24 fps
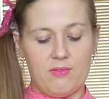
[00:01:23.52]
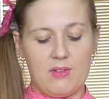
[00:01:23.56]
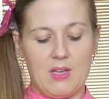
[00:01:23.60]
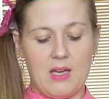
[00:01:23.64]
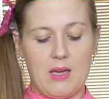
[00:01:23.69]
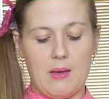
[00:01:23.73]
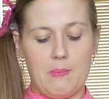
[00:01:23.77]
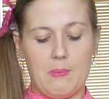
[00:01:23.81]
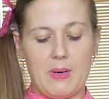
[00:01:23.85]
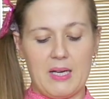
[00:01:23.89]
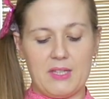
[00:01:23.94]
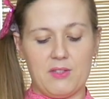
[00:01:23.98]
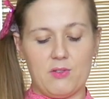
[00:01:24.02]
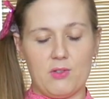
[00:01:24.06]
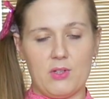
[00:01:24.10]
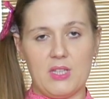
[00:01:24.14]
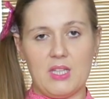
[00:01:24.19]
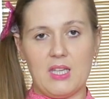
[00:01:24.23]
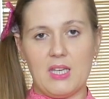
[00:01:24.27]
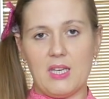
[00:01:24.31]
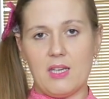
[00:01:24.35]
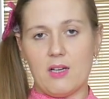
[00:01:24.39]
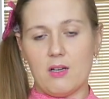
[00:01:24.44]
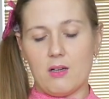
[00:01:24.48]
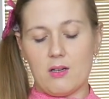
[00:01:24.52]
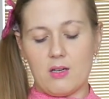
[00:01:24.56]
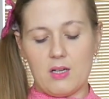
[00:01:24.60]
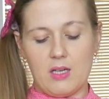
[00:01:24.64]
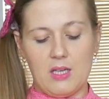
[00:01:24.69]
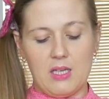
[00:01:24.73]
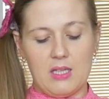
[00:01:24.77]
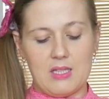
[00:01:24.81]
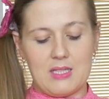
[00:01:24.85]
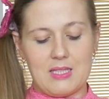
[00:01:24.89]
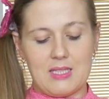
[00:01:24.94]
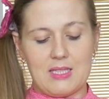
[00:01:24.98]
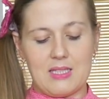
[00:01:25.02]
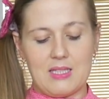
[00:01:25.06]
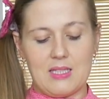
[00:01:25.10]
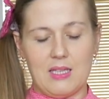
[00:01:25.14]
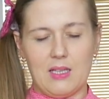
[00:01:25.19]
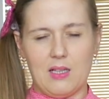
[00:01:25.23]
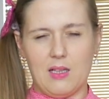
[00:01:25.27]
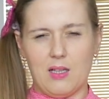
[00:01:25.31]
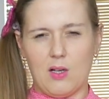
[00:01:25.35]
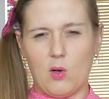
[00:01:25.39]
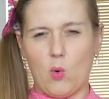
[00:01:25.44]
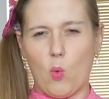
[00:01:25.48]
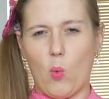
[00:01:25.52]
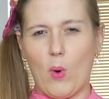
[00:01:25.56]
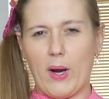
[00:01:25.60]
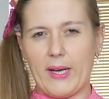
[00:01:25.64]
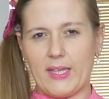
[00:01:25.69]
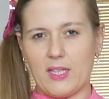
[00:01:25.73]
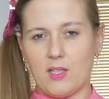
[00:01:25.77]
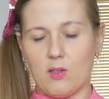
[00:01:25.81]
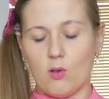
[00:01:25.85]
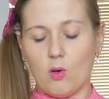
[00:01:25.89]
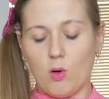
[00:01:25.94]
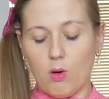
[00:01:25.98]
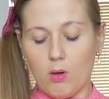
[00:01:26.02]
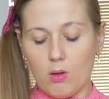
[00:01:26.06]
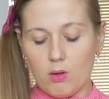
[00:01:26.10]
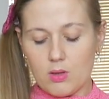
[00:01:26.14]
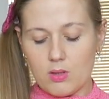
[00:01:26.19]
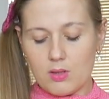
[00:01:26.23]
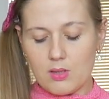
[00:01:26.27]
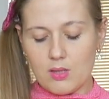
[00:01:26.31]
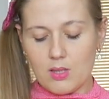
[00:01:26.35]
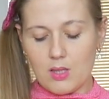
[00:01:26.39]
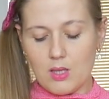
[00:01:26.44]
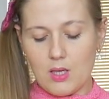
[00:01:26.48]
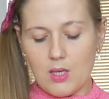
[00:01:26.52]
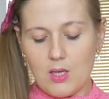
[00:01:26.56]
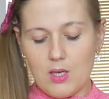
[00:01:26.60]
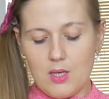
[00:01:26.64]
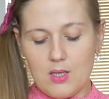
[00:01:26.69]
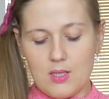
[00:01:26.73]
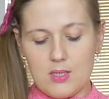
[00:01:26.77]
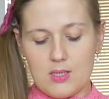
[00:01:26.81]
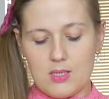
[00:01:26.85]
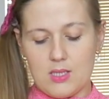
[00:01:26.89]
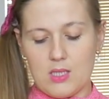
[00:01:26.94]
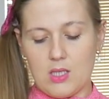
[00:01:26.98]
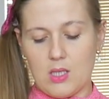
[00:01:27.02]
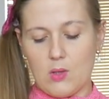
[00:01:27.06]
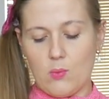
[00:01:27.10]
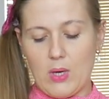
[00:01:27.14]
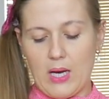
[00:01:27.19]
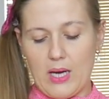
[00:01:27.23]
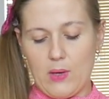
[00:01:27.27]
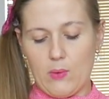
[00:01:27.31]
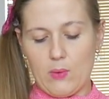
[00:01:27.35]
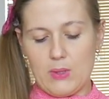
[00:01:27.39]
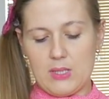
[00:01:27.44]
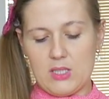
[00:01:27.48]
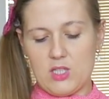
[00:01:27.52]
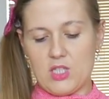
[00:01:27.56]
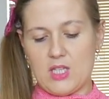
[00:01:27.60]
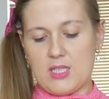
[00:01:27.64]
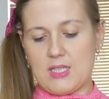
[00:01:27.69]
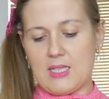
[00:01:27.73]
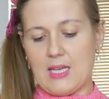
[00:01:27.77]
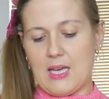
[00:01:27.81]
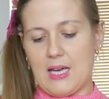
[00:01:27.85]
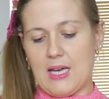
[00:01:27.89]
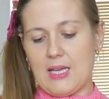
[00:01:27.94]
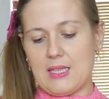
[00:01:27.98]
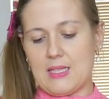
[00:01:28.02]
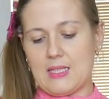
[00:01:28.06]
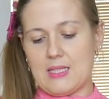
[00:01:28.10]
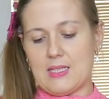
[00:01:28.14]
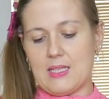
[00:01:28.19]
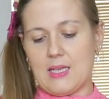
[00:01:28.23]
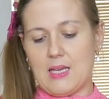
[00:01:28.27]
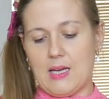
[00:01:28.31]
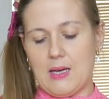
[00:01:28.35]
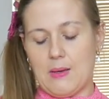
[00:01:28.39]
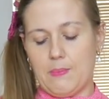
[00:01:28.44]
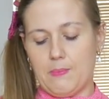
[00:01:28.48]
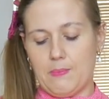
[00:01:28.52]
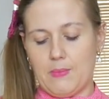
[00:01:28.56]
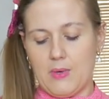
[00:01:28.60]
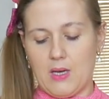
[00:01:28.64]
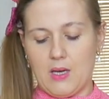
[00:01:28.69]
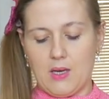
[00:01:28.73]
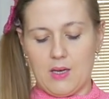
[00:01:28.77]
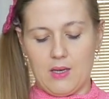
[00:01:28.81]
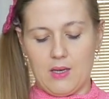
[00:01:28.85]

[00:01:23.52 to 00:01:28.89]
the butter in here, it's still quite cold. So I will just add some